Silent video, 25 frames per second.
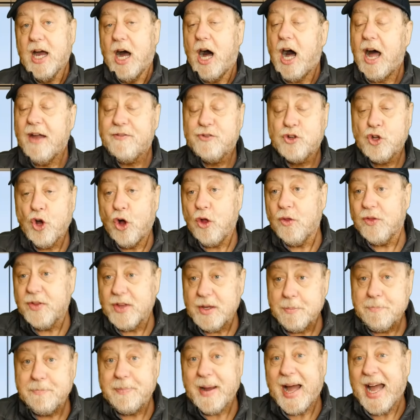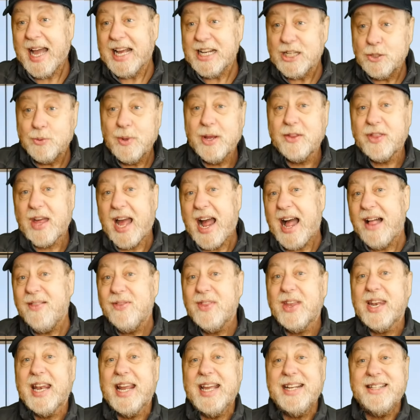I've got the bandwidth and
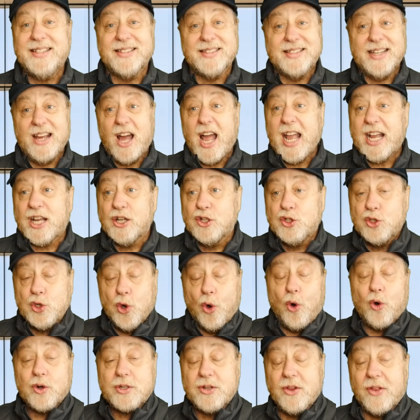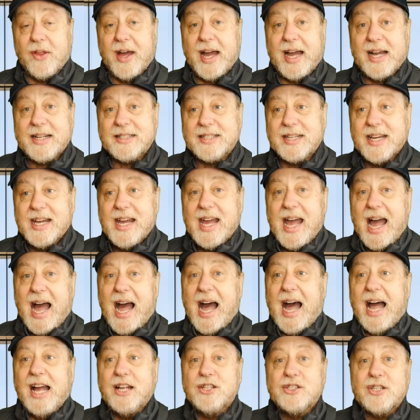the latency. I can talk to that.
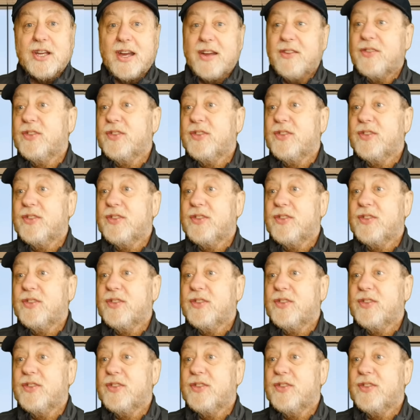And